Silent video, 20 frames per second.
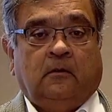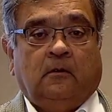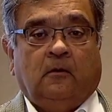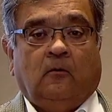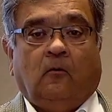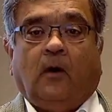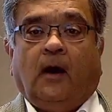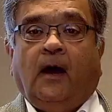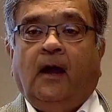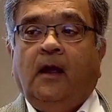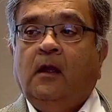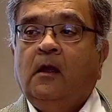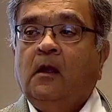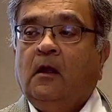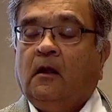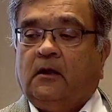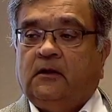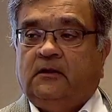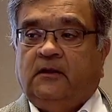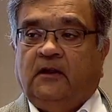Why?
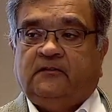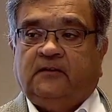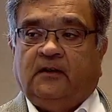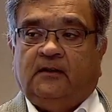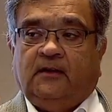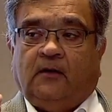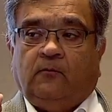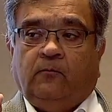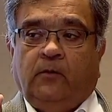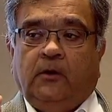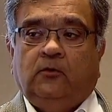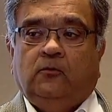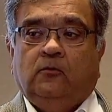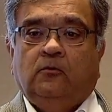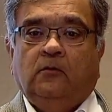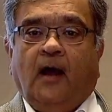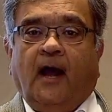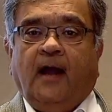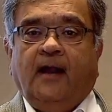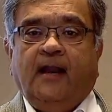Because they said that we do
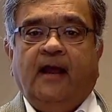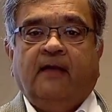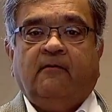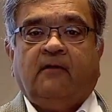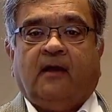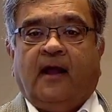not have a